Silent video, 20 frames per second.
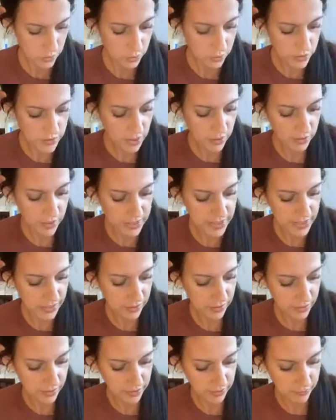So who's already
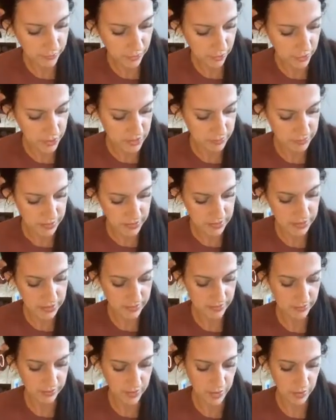decorated for
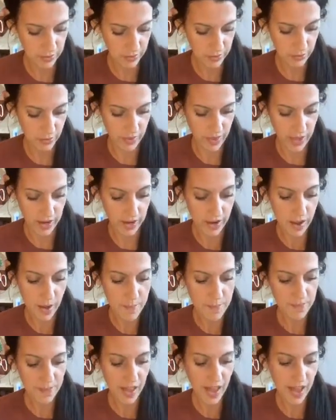Christmas? I don't know that.
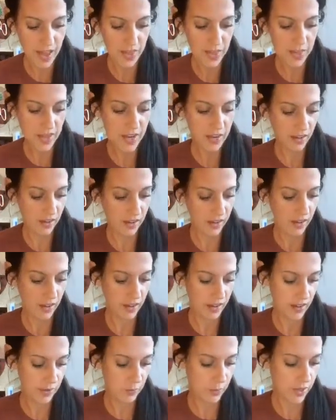I think
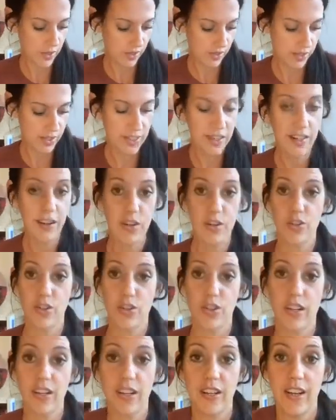we are getting our
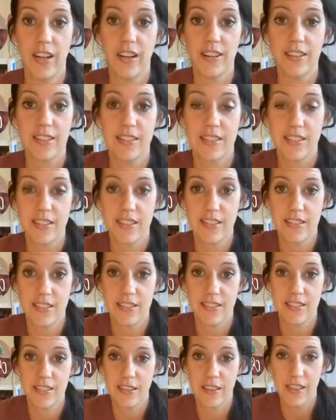tree next.
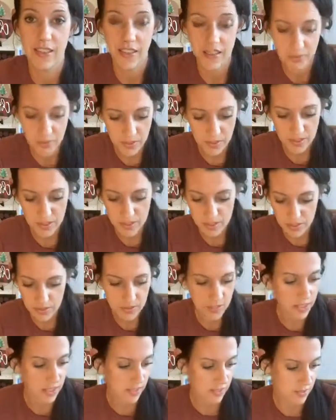I think we're going
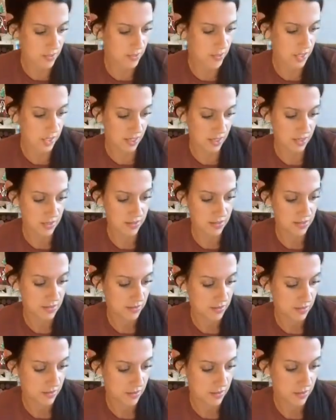to do it next weekend,
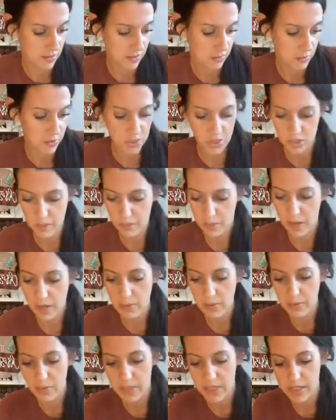which is
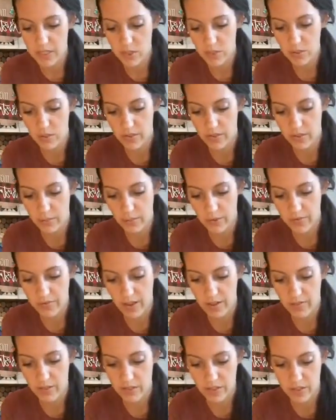probably sooner than we've